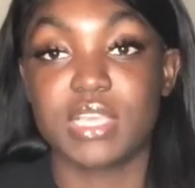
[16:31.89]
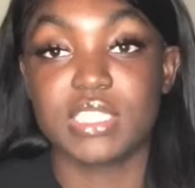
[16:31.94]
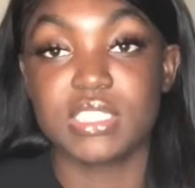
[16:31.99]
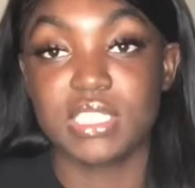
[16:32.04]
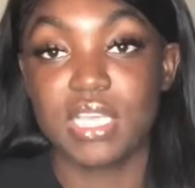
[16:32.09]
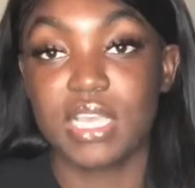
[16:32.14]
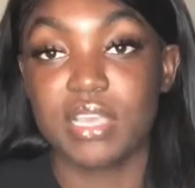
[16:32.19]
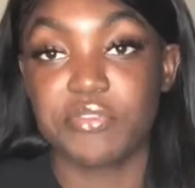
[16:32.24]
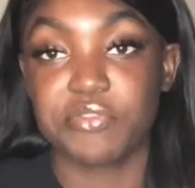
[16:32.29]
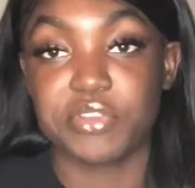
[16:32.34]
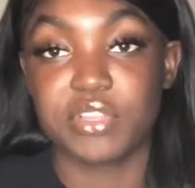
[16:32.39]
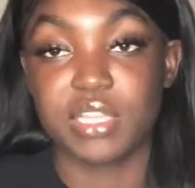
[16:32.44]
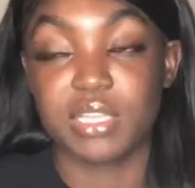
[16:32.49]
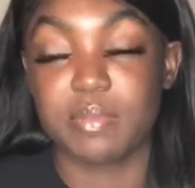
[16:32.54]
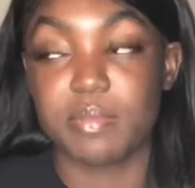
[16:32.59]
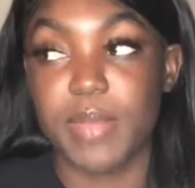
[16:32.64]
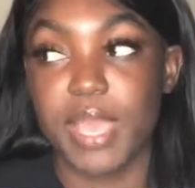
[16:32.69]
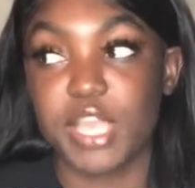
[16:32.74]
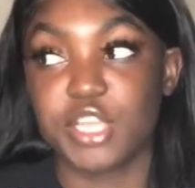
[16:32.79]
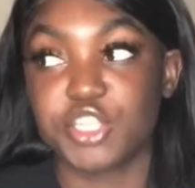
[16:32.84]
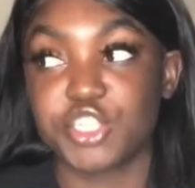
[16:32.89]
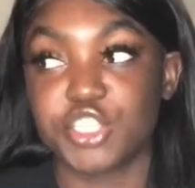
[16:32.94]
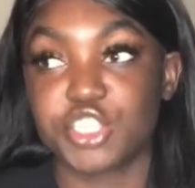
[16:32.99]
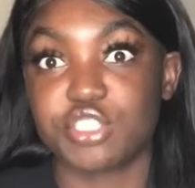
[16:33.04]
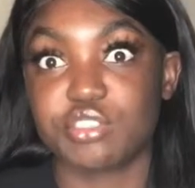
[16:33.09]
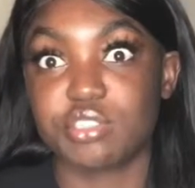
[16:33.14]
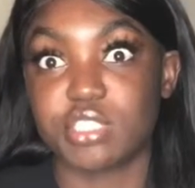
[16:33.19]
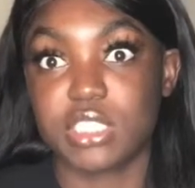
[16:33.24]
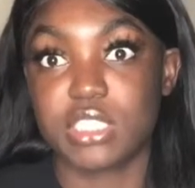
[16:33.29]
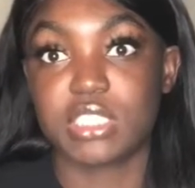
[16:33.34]
It's nothing really major
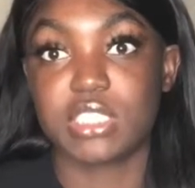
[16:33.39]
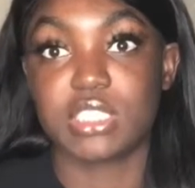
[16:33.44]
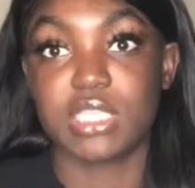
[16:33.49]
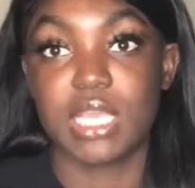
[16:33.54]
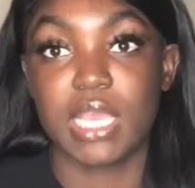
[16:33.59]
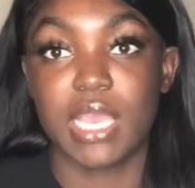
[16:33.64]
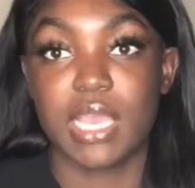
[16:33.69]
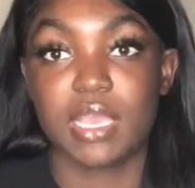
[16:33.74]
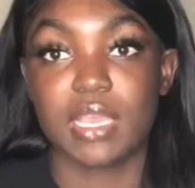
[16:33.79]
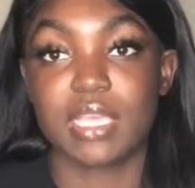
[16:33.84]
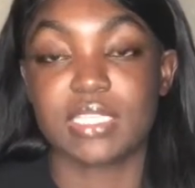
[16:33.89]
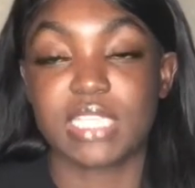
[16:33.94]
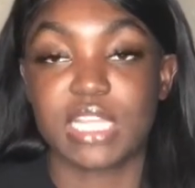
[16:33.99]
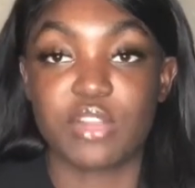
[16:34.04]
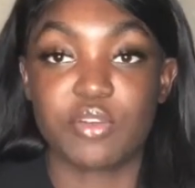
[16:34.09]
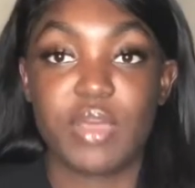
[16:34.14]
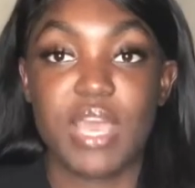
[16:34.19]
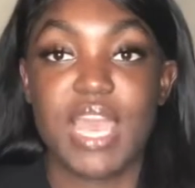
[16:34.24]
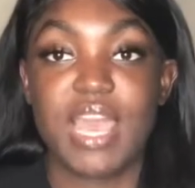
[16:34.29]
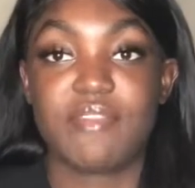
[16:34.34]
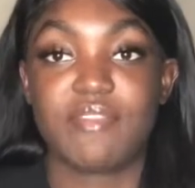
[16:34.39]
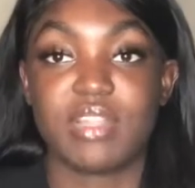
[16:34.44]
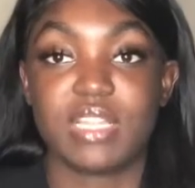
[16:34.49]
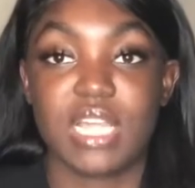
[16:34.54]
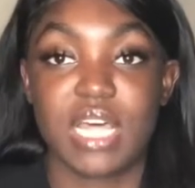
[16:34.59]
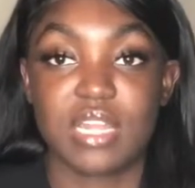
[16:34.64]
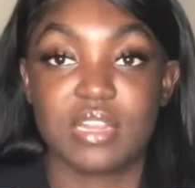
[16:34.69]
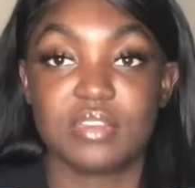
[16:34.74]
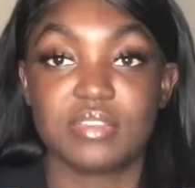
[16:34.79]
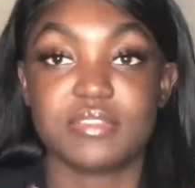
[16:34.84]
just yet because I don't have a
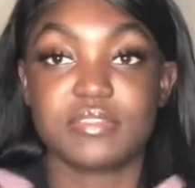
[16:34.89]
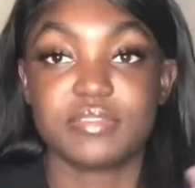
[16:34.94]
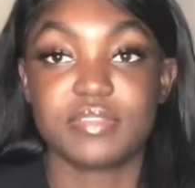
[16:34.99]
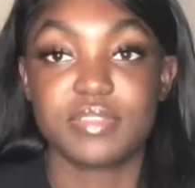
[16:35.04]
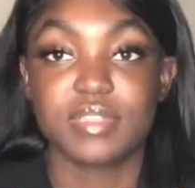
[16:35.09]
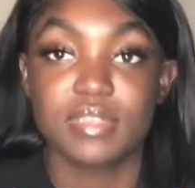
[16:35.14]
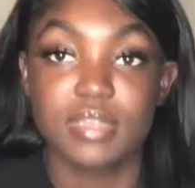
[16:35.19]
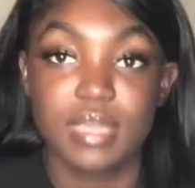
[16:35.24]
lot of